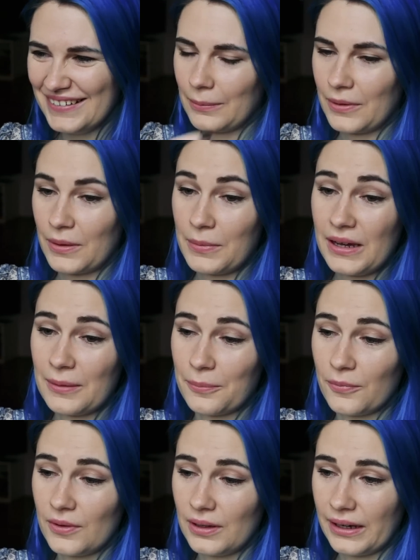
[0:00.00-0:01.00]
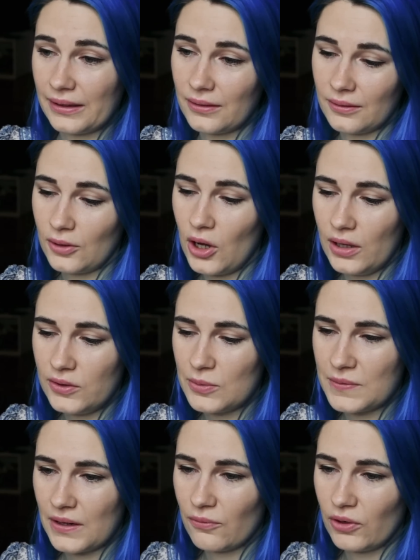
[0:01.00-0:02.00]
But the makeup, like the
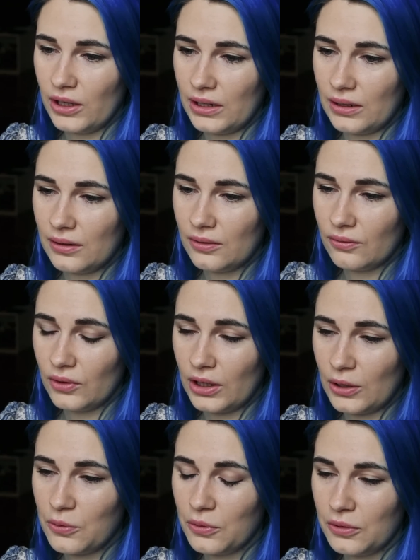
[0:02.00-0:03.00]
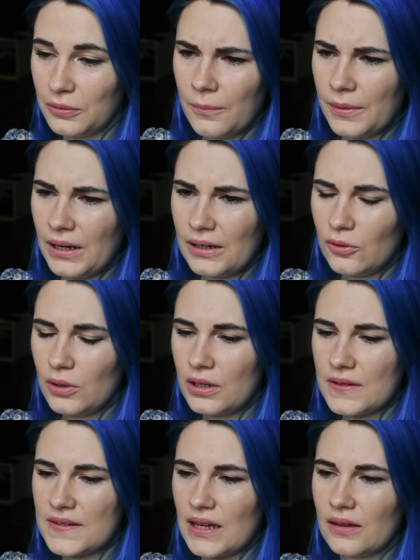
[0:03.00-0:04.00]
costumes are really, really cool. But I don't
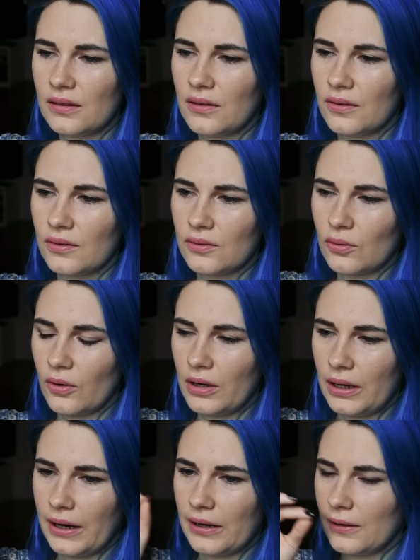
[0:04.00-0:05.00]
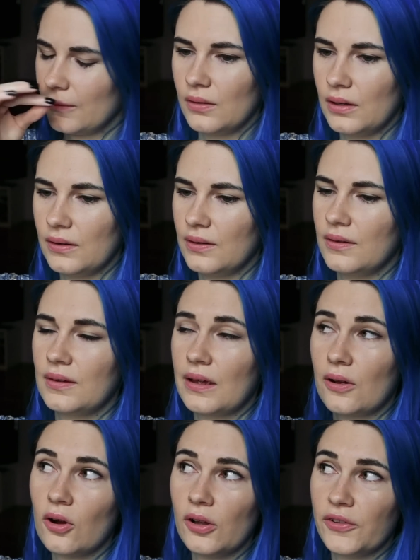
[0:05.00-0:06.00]
understand the storyline. Is this
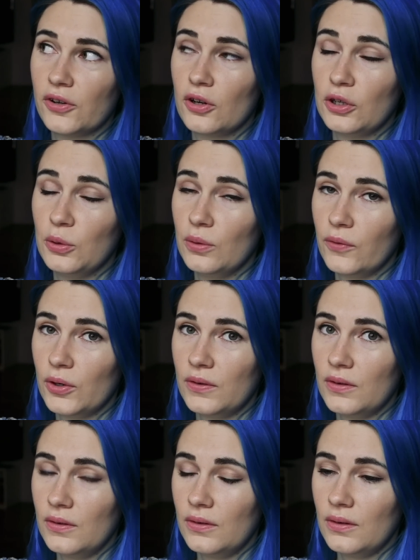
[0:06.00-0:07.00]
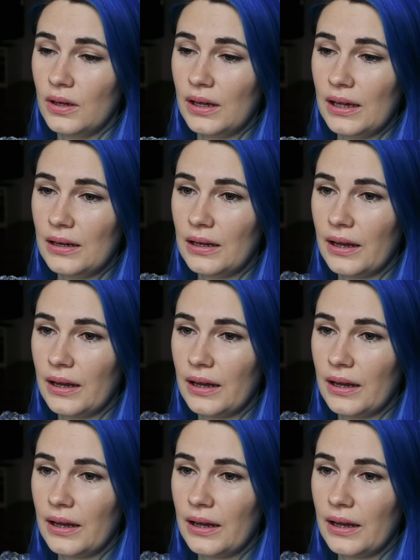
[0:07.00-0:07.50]
like alternate universes again,